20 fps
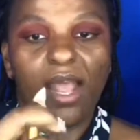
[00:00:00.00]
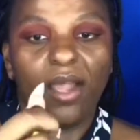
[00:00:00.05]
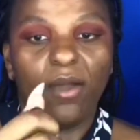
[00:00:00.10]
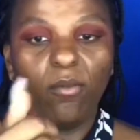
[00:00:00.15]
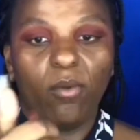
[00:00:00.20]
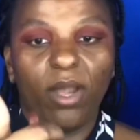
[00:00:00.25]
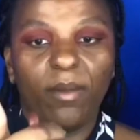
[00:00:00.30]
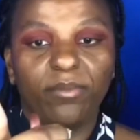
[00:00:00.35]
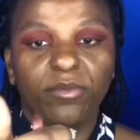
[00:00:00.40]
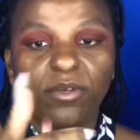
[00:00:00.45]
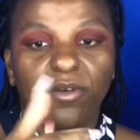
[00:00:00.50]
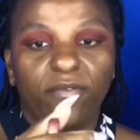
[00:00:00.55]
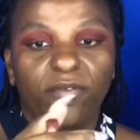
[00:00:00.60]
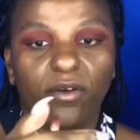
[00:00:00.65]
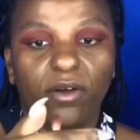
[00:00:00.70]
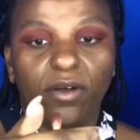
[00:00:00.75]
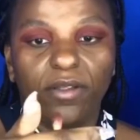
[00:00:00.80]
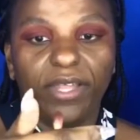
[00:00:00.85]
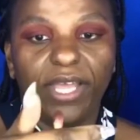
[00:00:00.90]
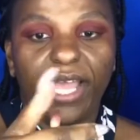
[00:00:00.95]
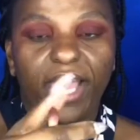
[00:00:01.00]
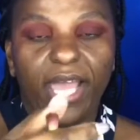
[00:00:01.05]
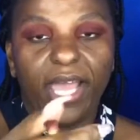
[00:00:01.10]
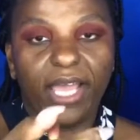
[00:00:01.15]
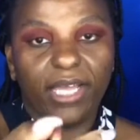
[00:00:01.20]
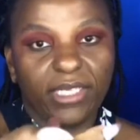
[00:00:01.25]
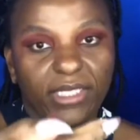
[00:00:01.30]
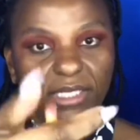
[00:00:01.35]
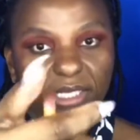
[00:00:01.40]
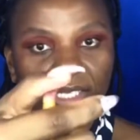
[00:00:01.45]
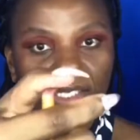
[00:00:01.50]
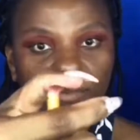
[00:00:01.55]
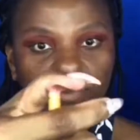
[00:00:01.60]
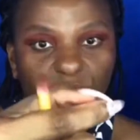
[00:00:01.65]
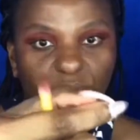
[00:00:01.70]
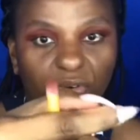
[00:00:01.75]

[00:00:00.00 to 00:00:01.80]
I wiped off all the excess